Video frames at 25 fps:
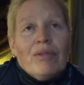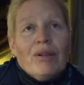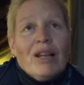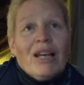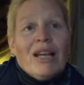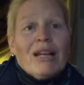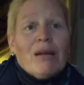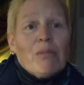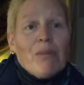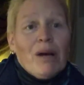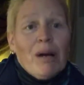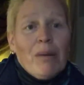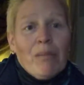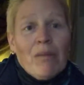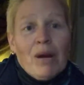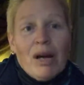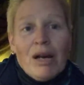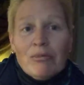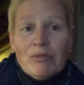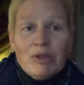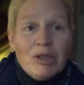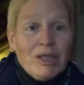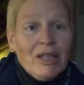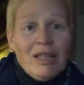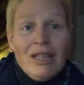like my
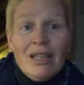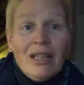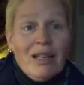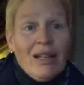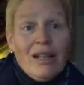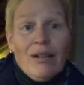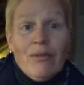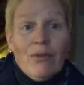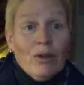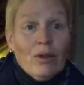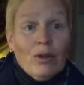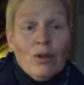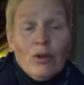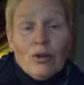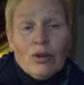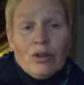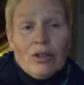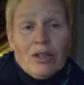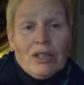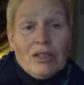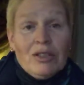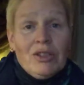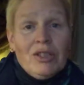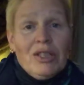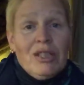mom, she never thought
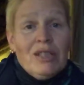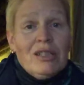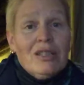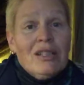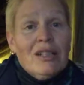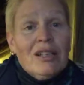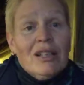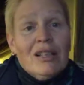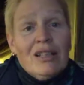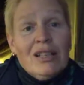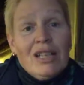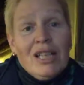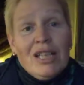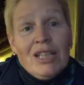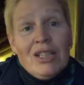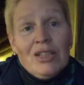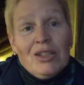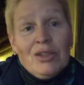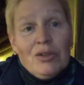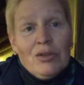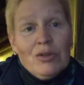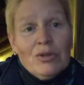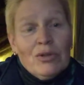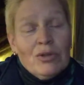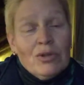that she's got an
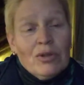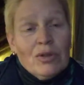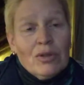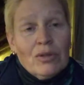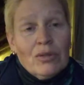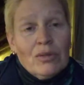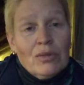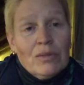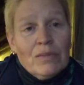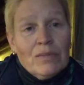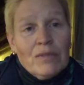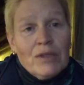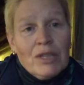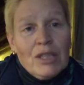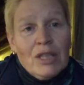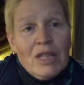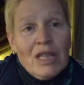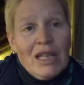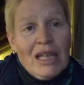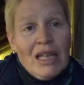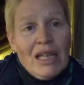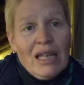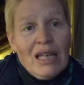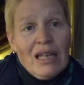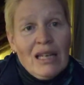issue, so she
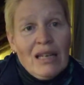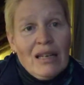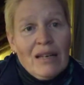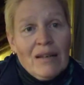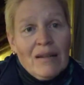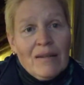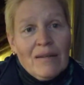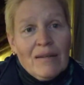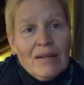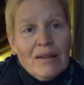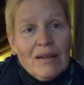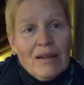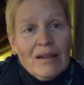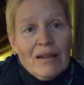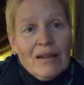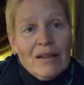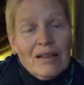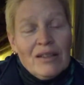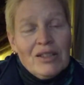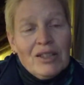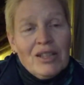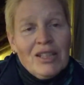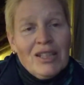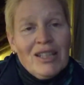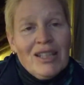
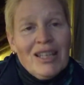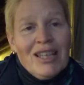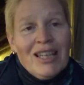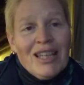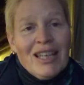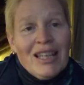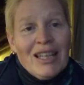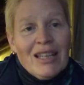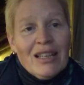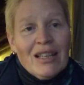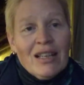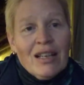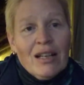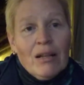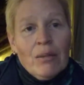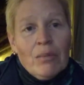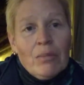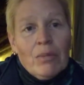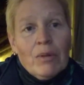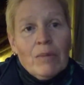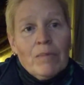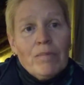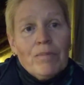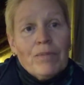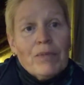didn't get
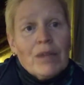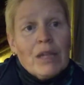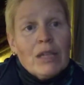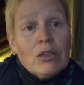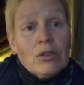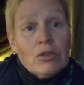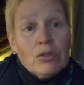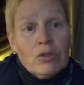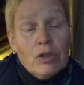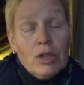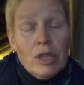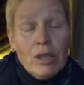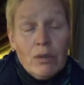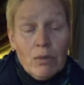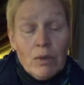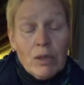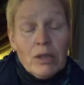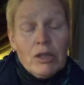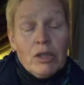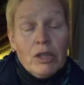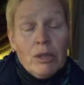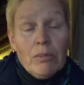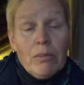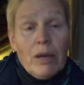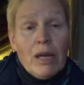help. So when
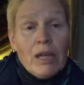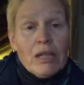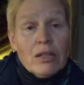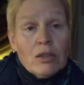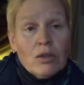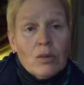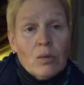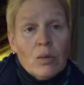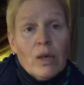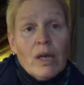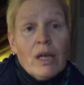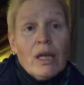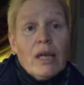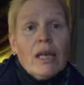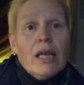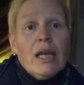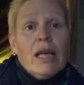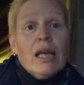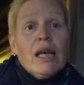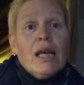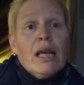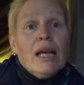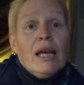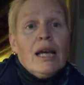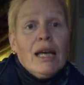she passed away,
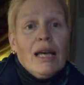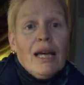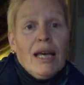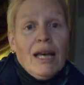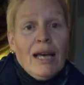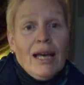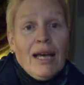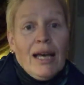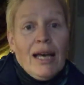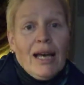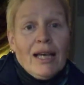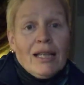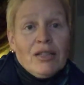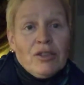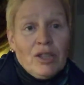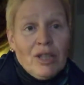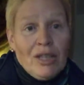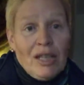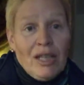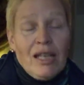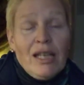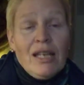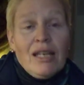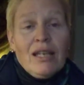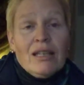she
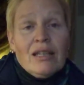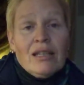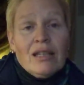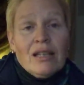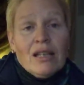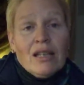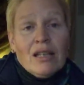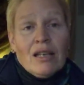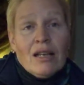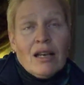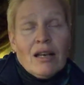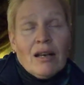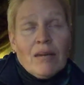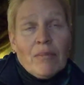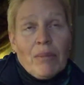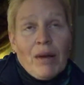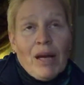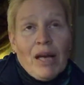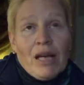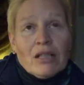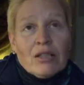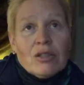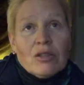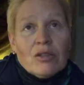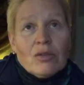didn't
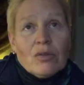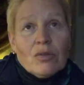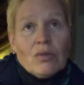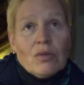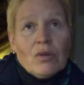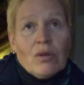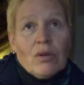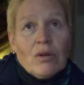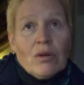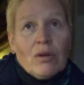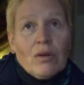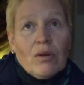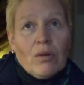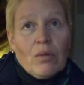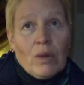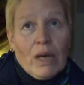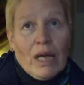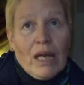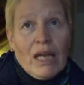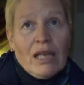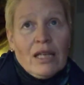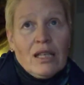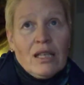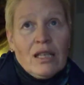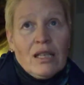pass
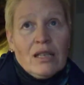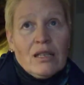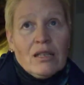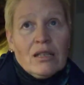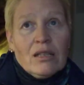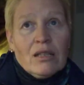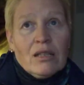away